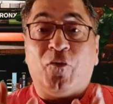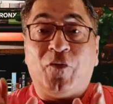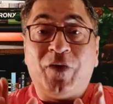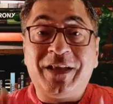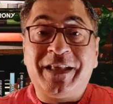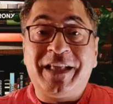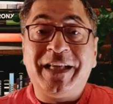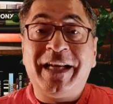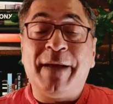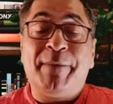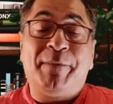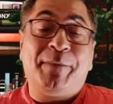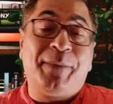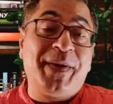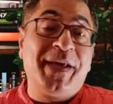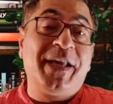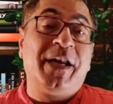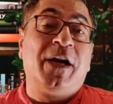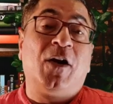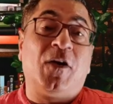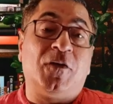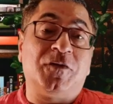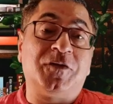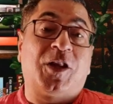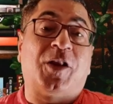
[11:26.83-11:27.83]
within a
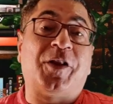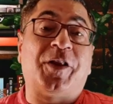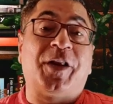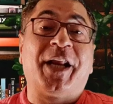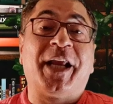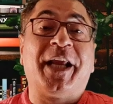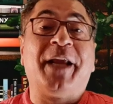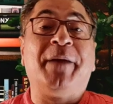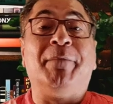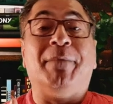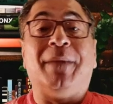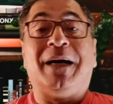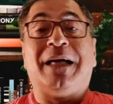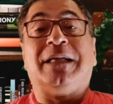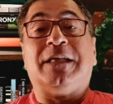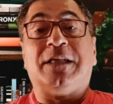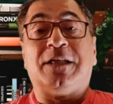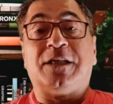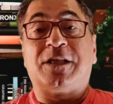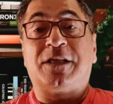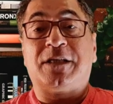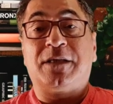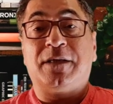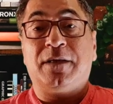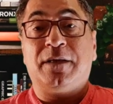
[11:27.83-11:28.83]
period of 3
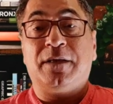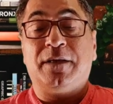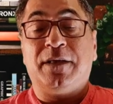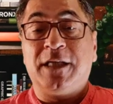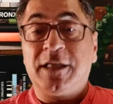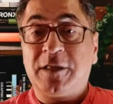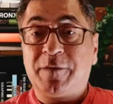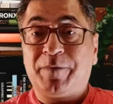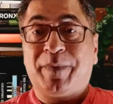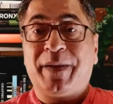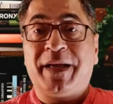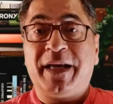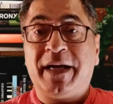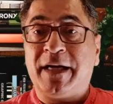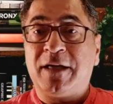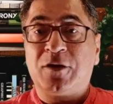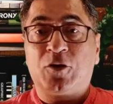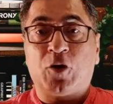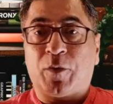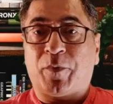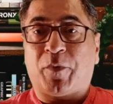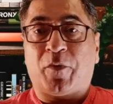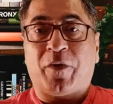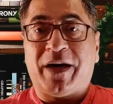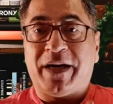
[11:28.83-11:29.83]
months. This period
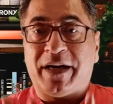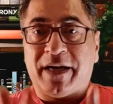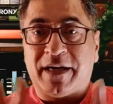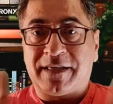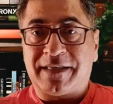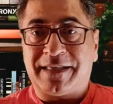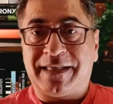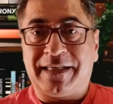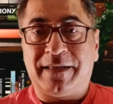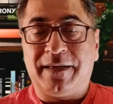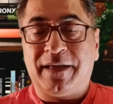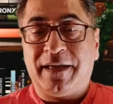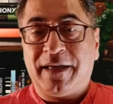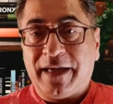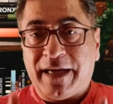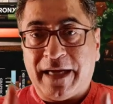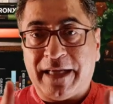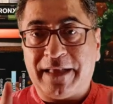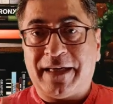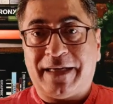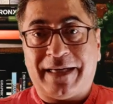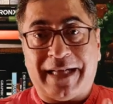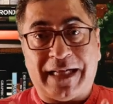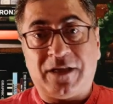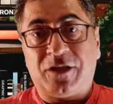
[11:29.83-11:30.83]
is not provided
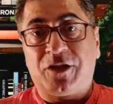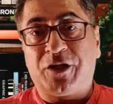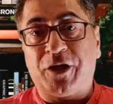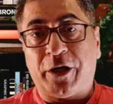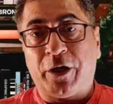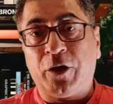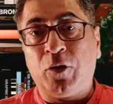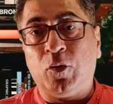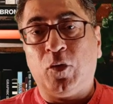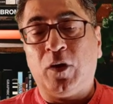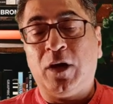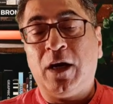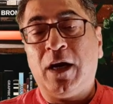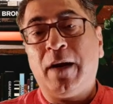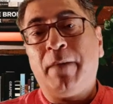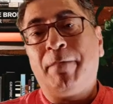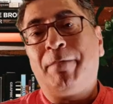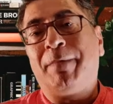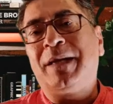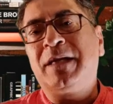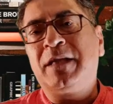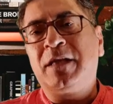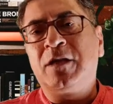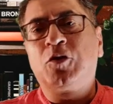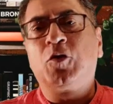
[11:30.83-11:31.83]
in the 10th schedule,
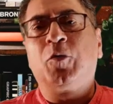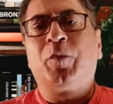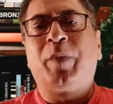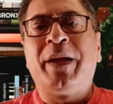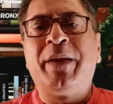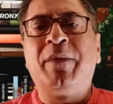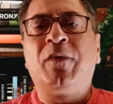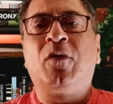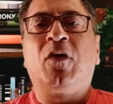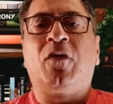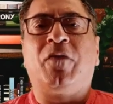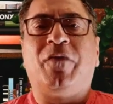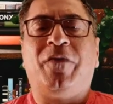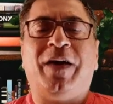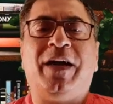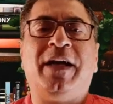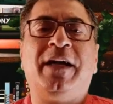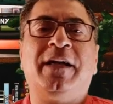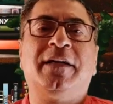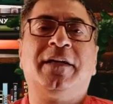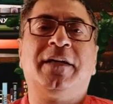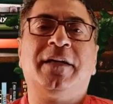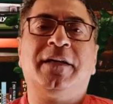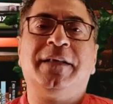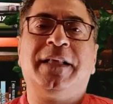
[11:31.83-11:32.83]
but the Supreme Court
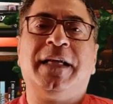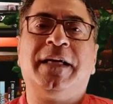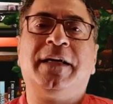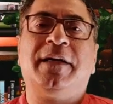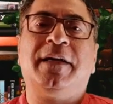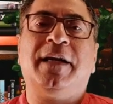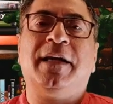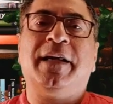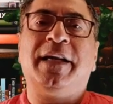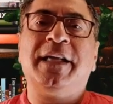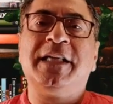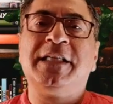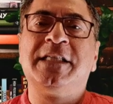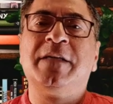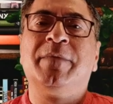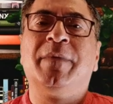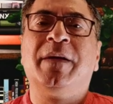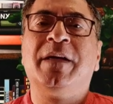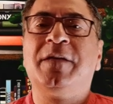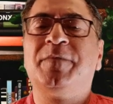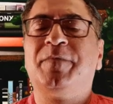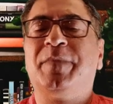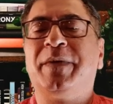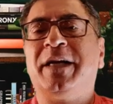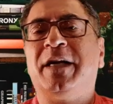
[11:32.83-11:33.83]
felt that a
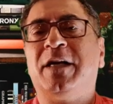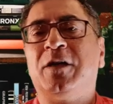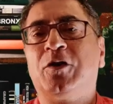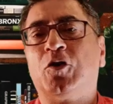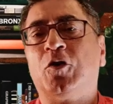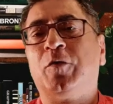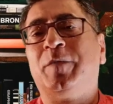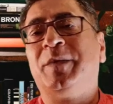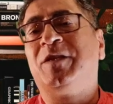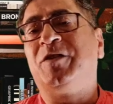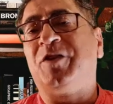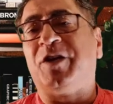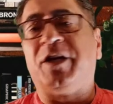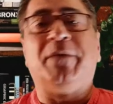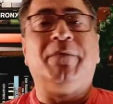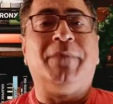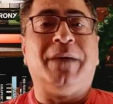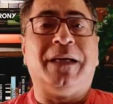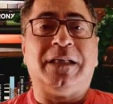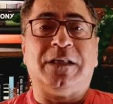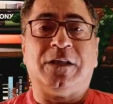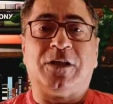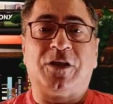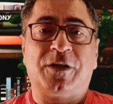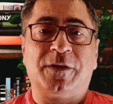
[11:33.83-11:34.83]
reasonable period should be 3
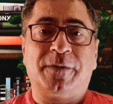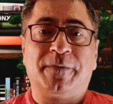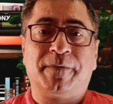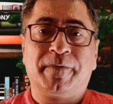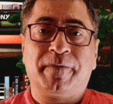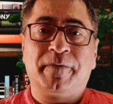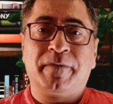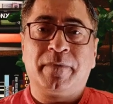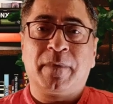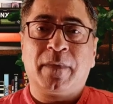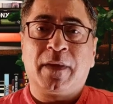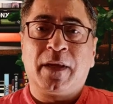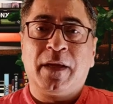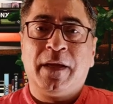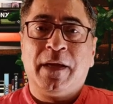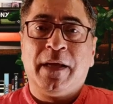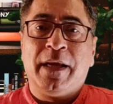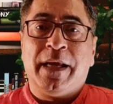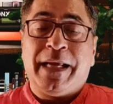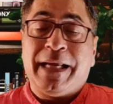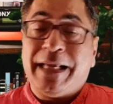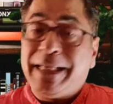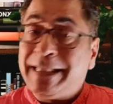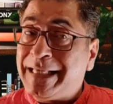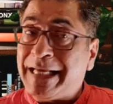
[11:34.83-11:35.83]
months.
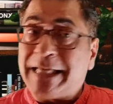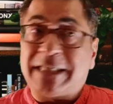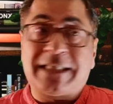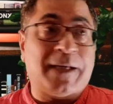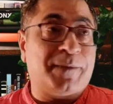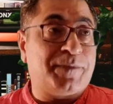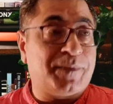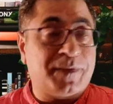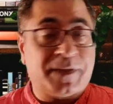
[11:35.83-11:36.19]
In the